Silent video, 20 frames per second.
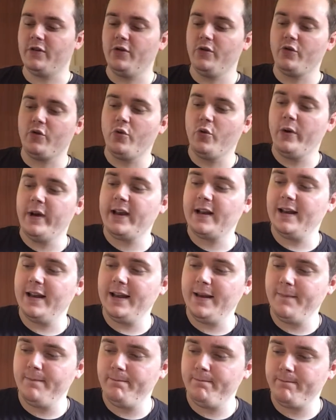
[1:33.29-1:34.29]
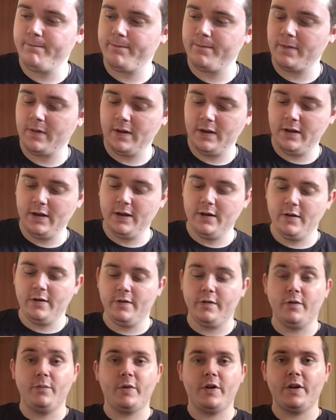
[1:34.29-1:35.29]
quickly
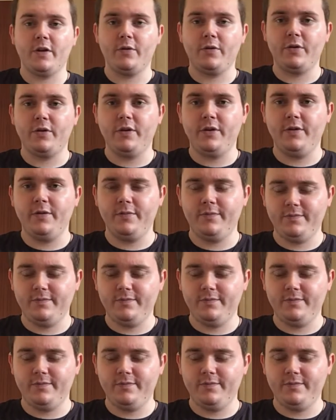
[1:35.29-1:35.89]
for my own good,